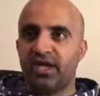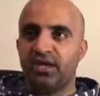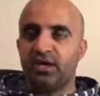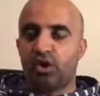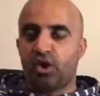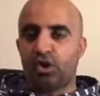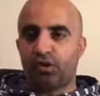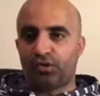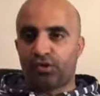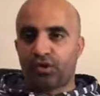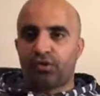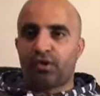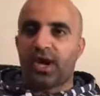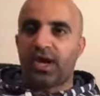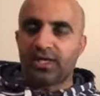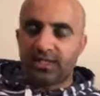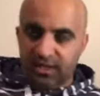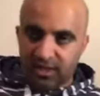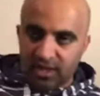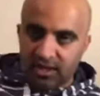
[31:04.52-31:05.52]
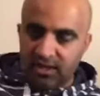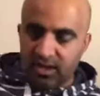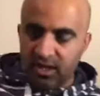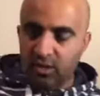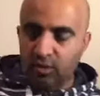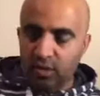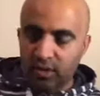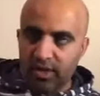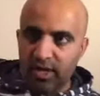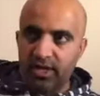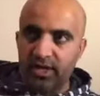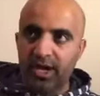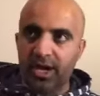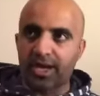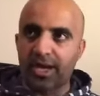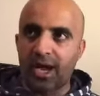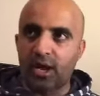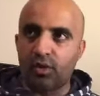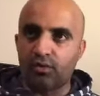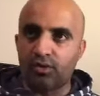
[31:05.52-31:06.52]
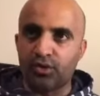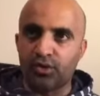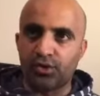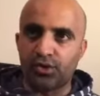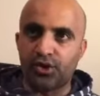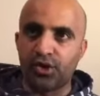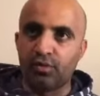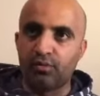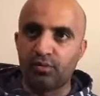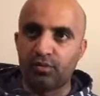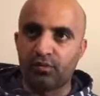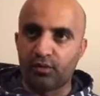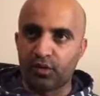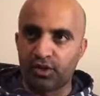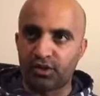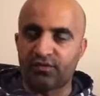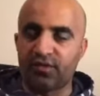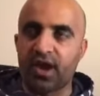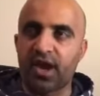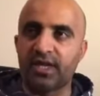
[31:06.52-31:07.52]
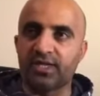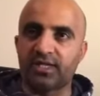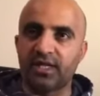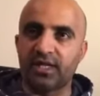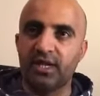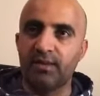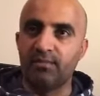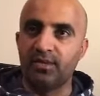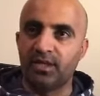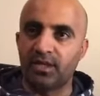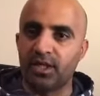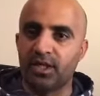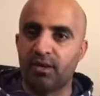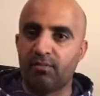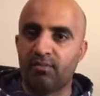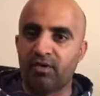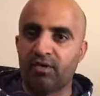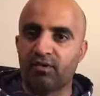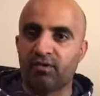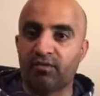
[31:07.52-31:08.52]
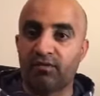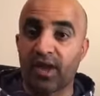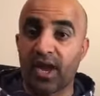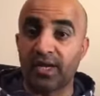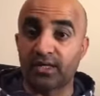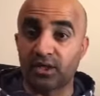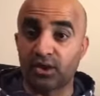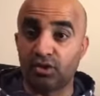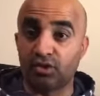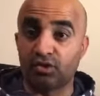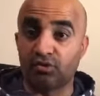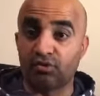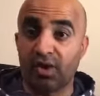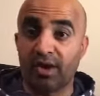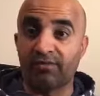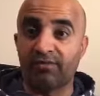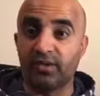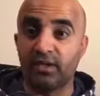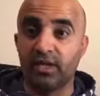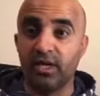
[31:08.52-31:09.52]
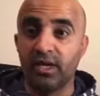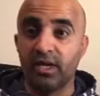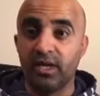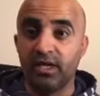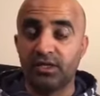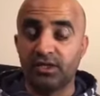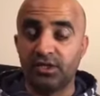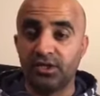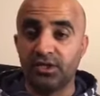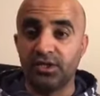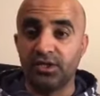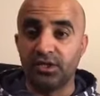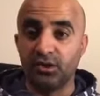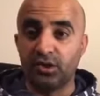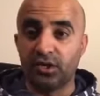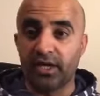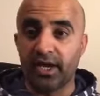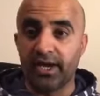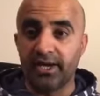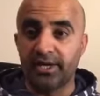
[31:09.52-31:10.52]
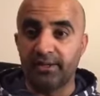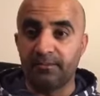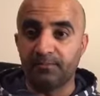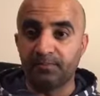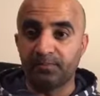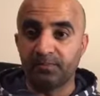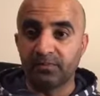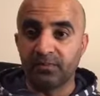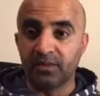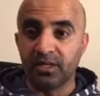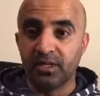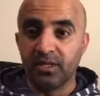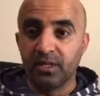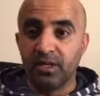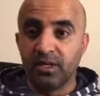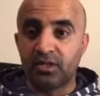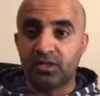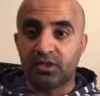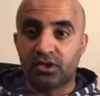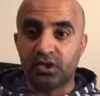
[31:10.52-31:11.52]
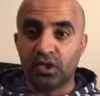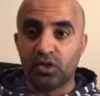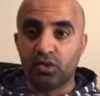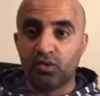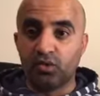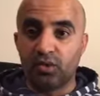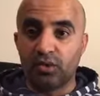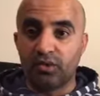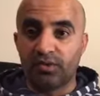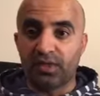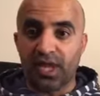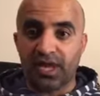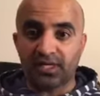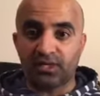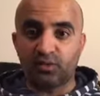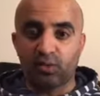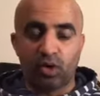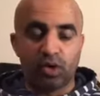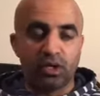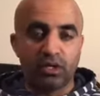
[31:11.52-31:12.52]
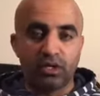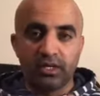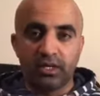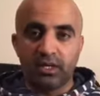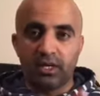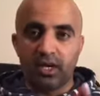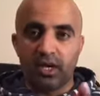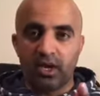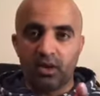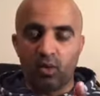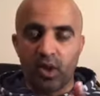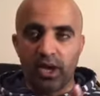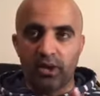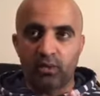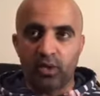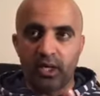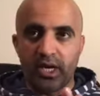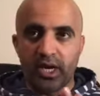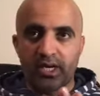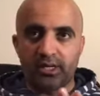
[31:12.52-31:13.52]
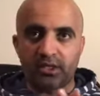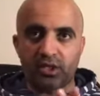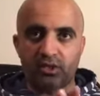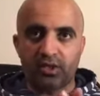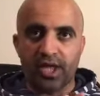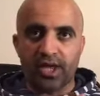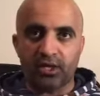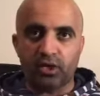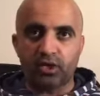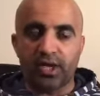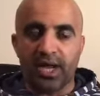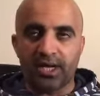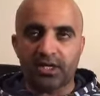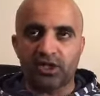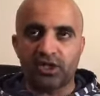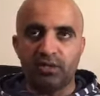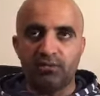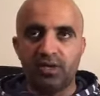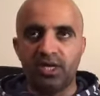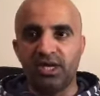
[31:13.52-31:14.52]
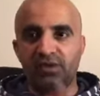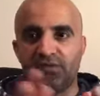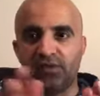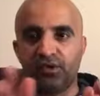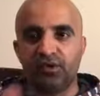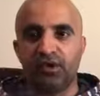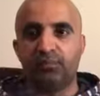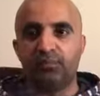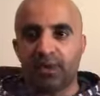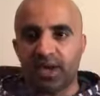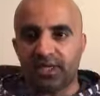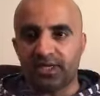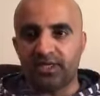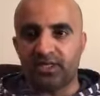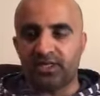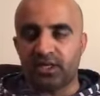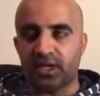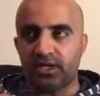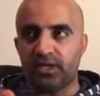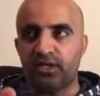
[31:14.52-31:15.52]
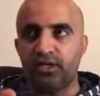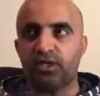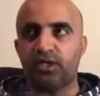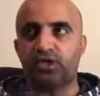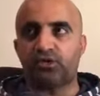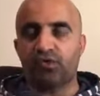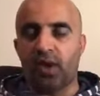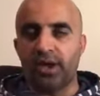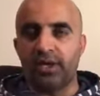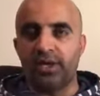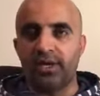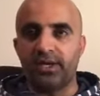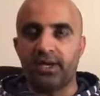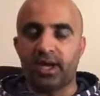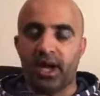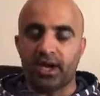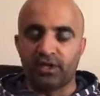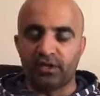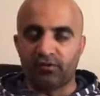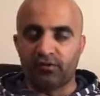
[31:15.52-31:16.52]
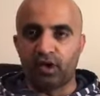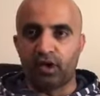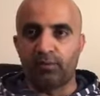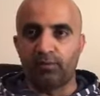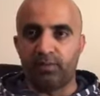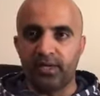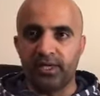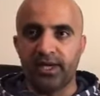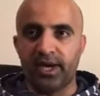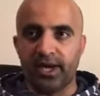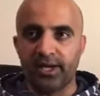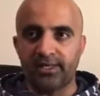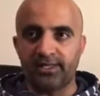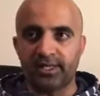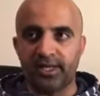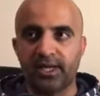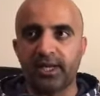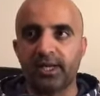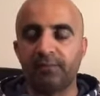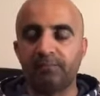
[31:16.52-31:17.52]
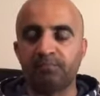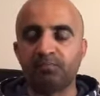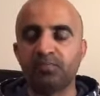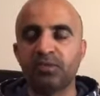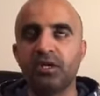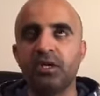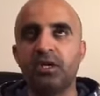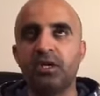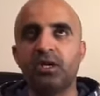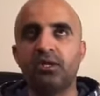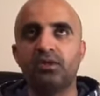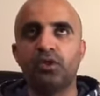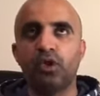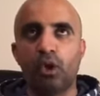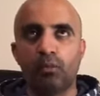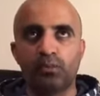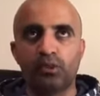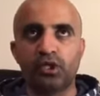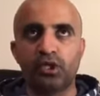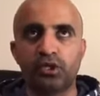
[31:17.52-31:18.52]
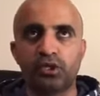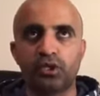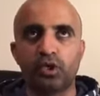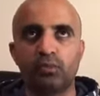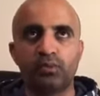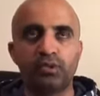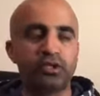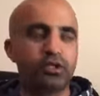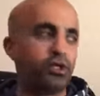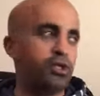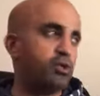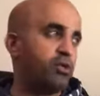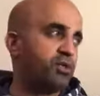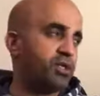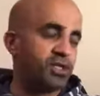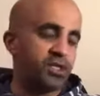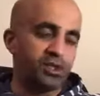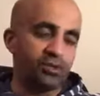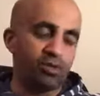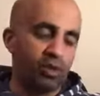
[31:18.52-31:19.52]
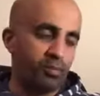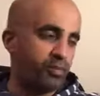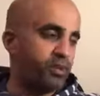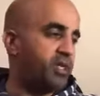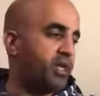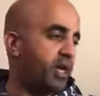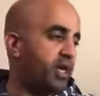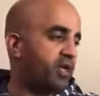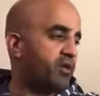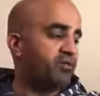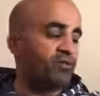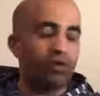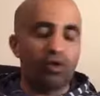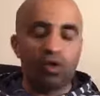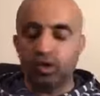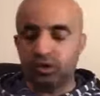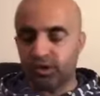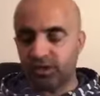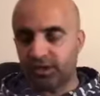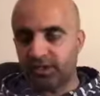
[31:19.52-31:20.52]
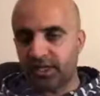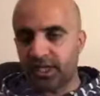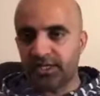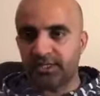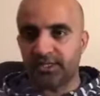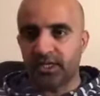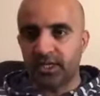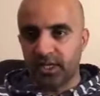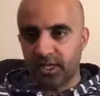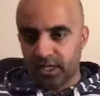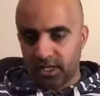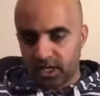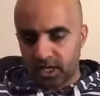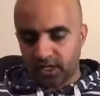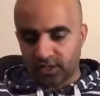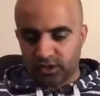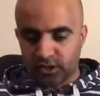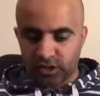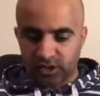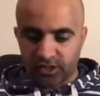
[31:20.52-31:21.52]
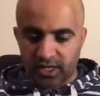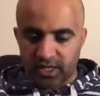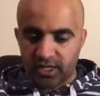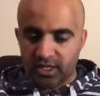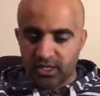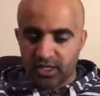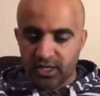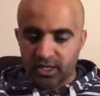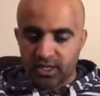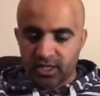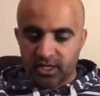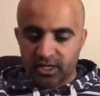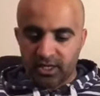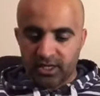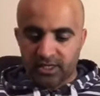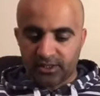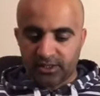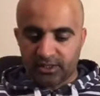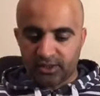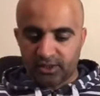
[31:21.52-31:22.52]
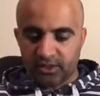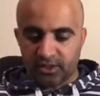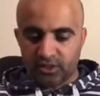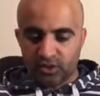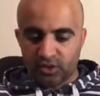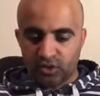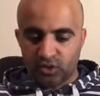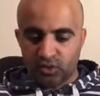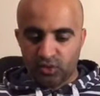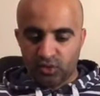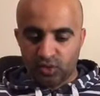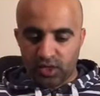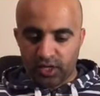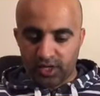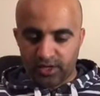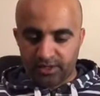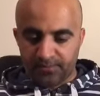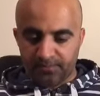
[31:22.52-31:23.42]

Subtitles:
they authorise it, they will then allow some of those flights, a limited number of flights, to travel to the UK. So that's what where we are. So that could actually mean if you're in Pakistan and you're stranded and you've got a PIA ticket, the option's open to you. This is what PIA have also said today, is that you,